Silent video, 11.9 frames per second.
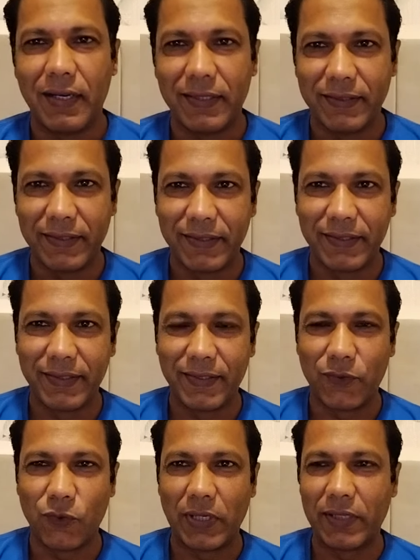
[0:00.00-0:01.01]
Hi
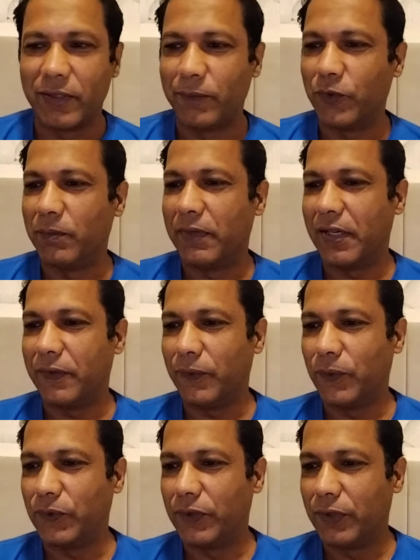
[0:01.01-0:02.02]
there, welcome to my
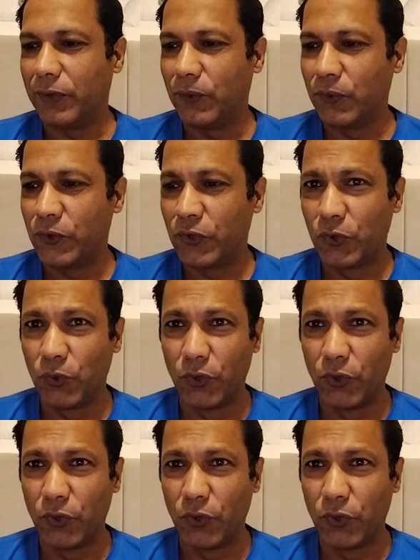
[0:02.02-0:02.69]
views and news.